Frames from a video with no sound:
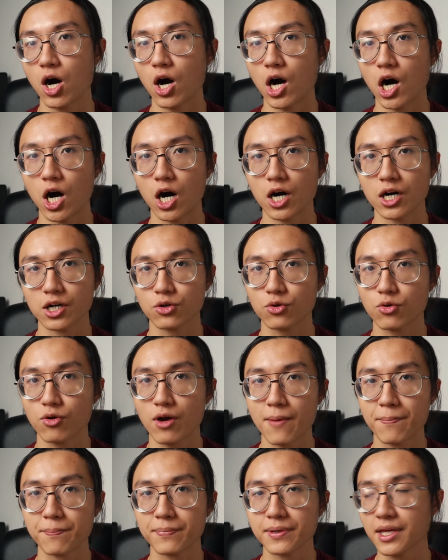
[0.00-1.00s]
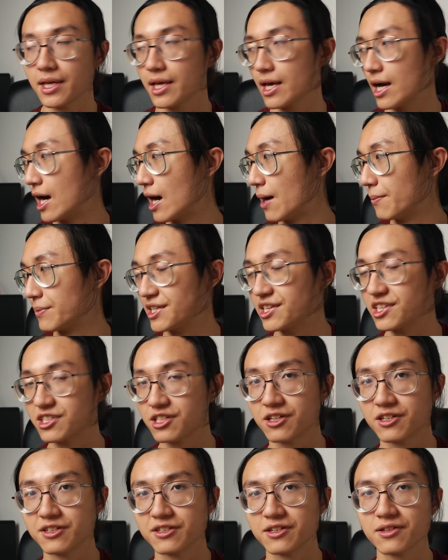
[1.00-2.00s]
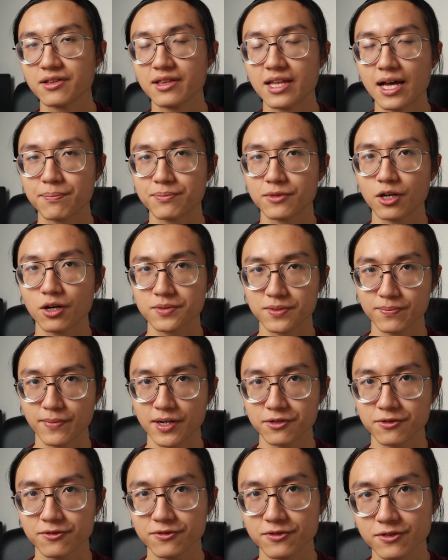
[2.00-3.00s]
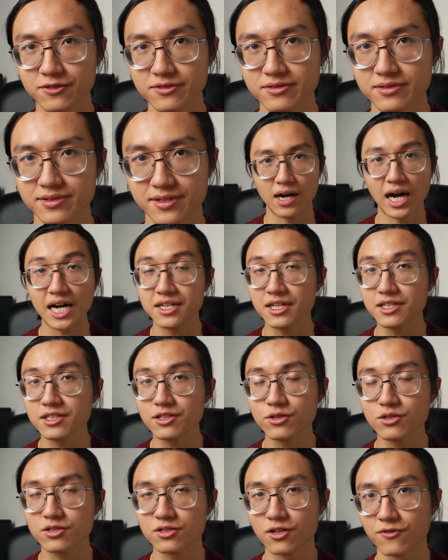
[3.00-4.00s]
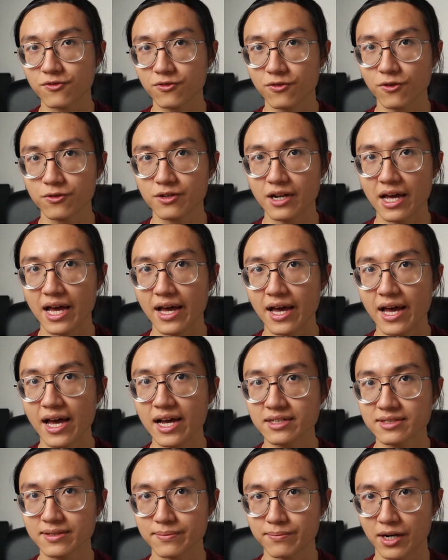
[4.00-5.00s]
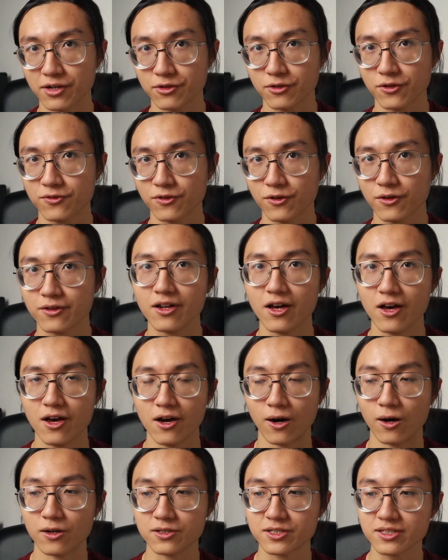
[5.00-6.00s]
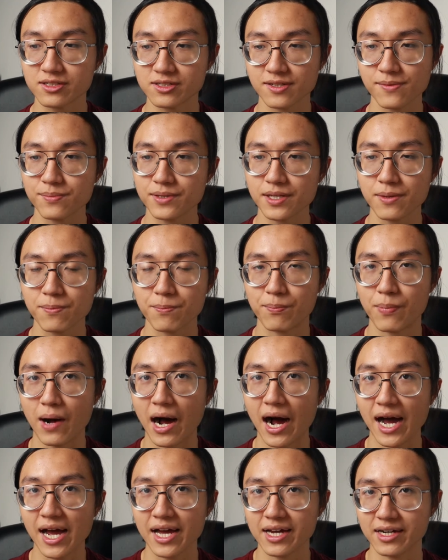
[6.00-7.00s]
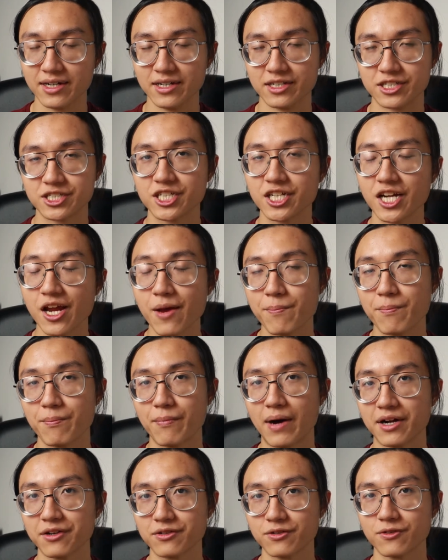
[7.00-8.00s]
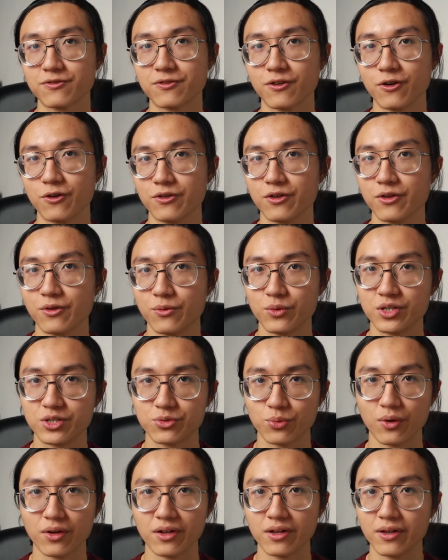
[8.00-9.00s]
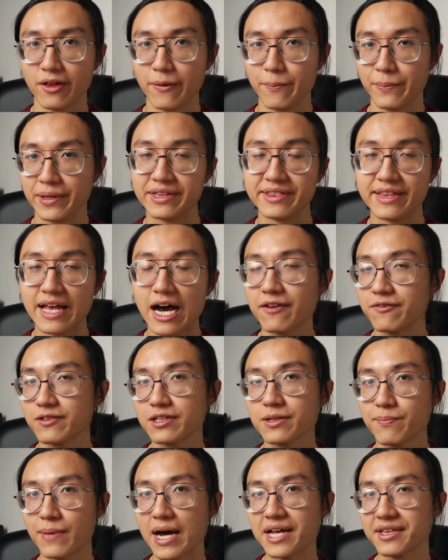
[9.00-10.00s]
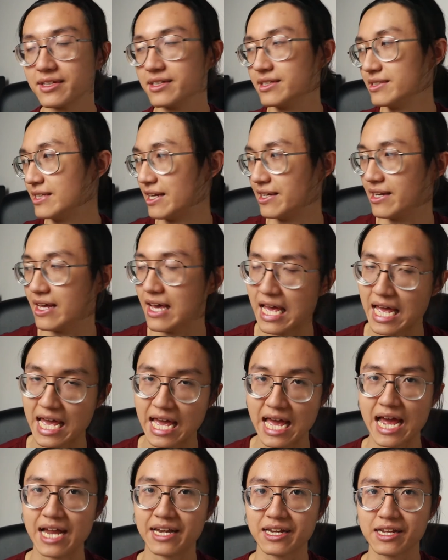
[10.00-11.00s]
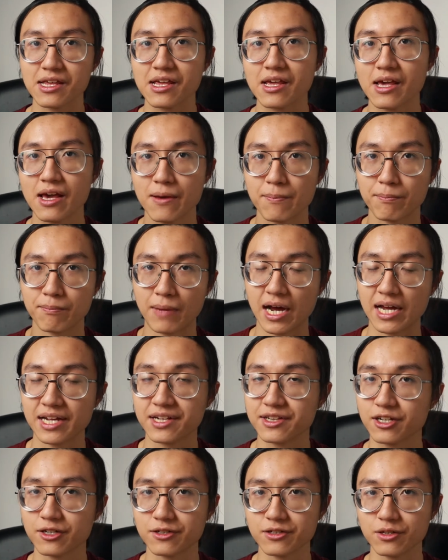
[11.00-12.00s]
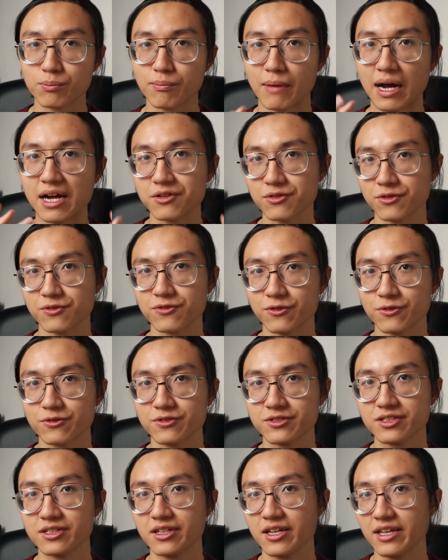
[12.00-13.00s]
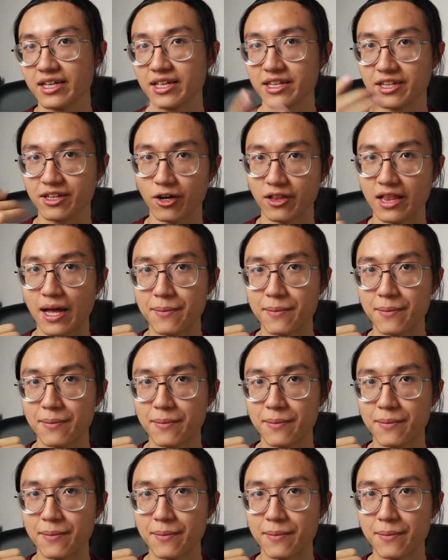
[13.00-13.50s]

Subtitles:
or a crappy internal laptop's microphone, either use your phone as a microphone or just simply buy a cheap microphone, which will be definitely better than any internal microphones in your